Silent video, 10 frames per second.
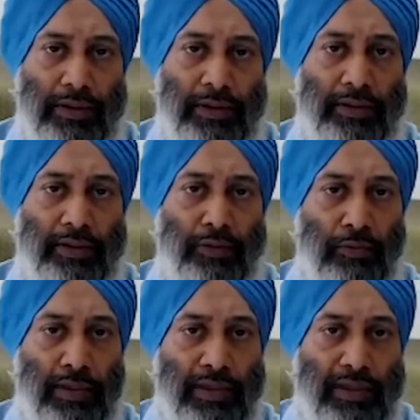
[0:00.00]
It's
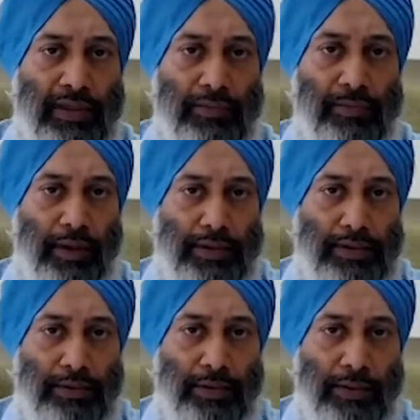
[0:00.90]
humanly
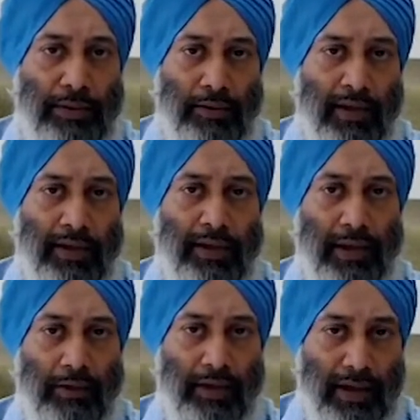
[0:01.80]
impossible, no matter
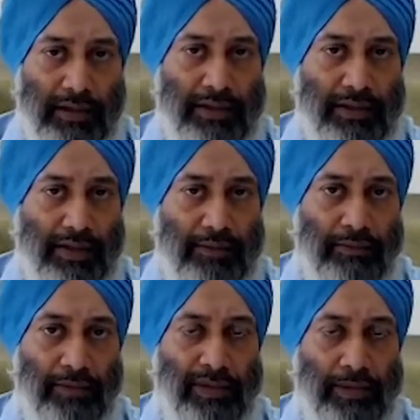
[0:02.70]
how large a
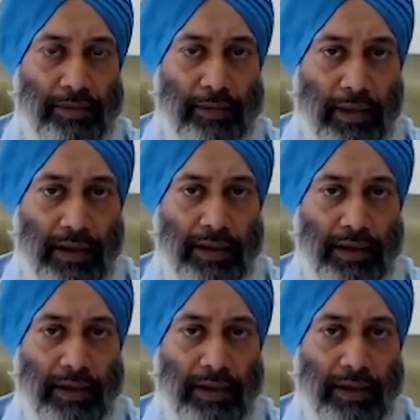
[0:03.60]
team we deploy,